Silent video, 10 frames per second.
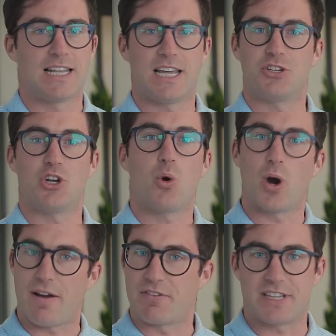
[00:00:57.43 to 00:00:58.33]
let you know
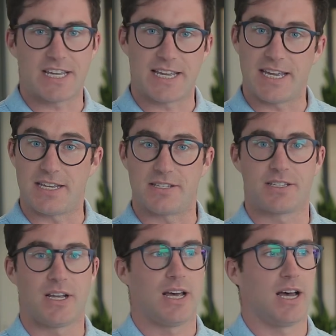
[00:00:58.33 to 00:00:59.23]
where everything
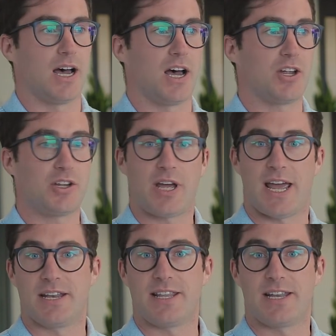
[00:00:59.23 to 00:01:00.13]
is,
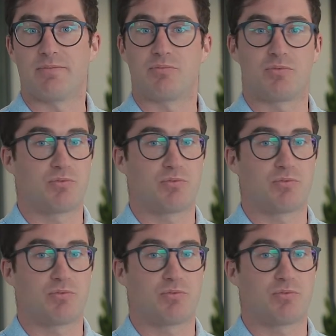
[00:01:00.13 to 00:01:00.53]
and then